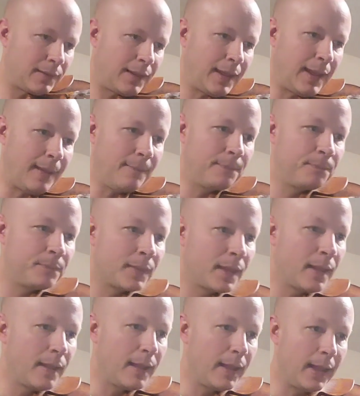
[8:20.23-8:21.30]
Okay,
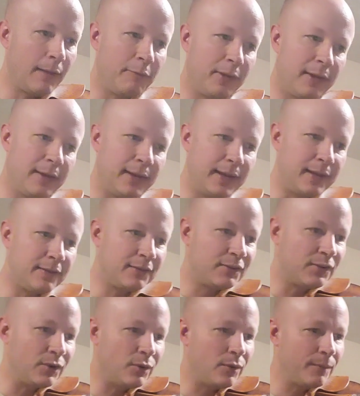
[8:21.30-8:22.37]
if you need
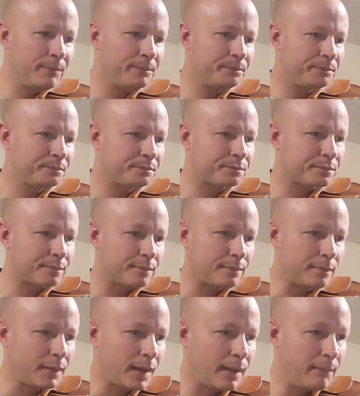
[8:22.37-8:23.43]
to,
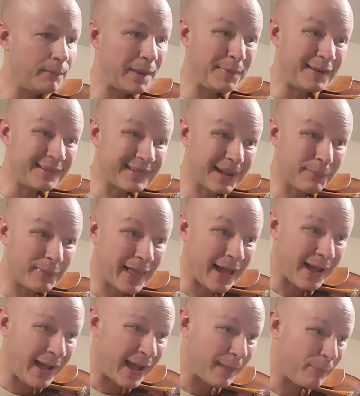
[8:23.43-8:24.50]
maybe skip
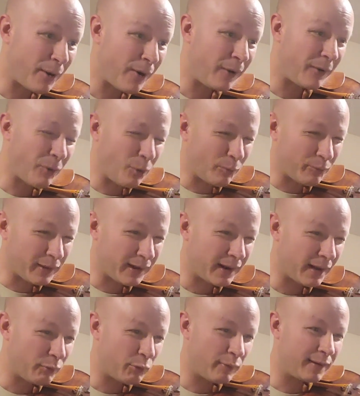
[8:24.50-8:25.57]
that high part. Hopefully
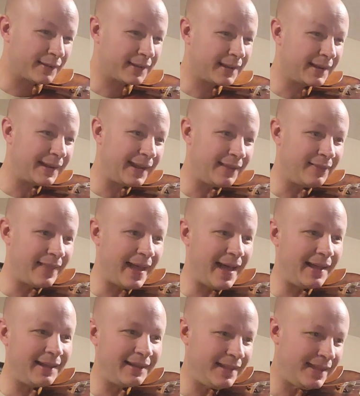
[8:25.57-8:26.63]
enough of us can get
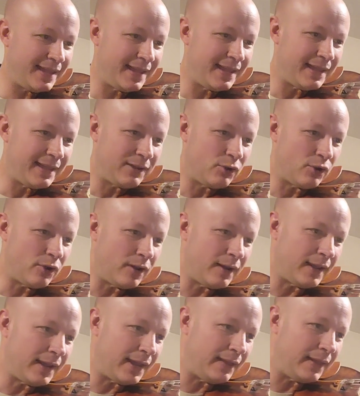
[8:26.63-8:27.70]
that
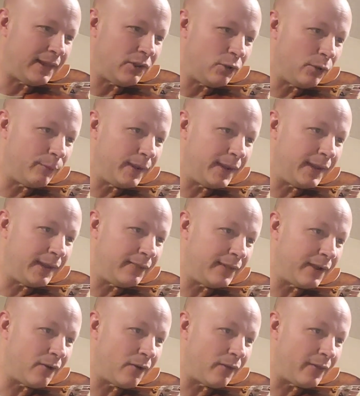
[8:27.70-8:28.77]
good, and then you'll be in
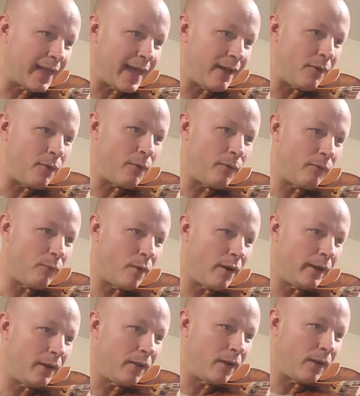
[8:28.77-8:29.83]
there on that
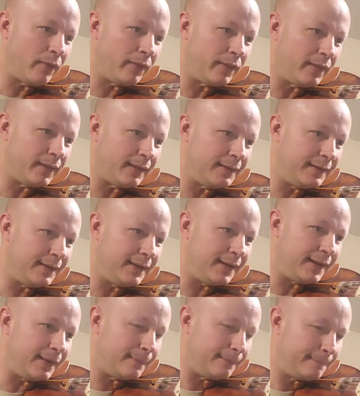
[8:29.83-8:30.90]
one on the D.